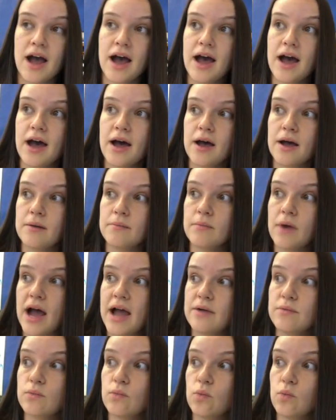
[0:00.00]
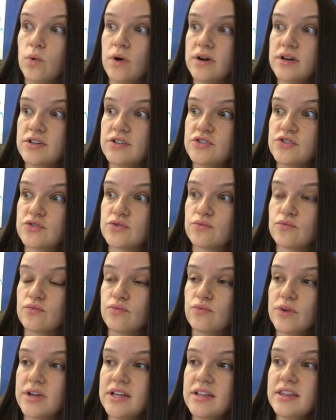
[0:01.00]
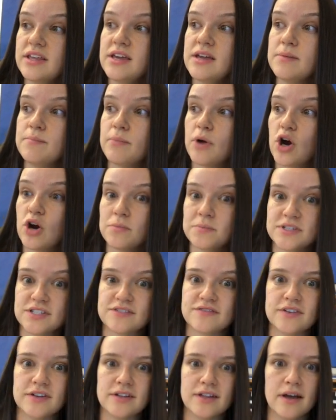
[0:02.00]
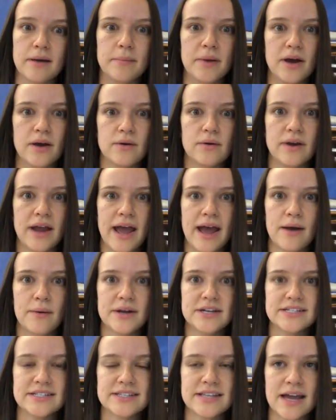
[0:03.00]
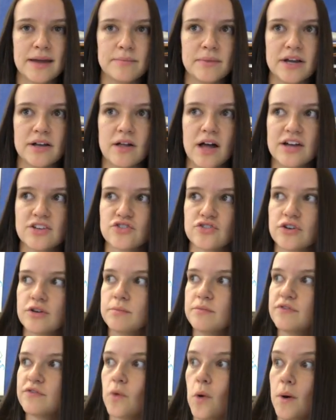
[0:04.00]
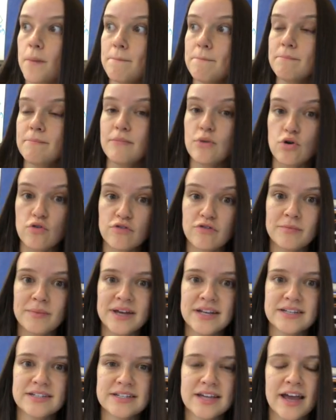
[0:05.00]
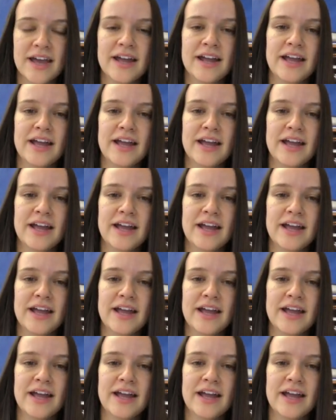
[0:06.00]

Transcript: I was really purposeful about how I designed my classroom for movement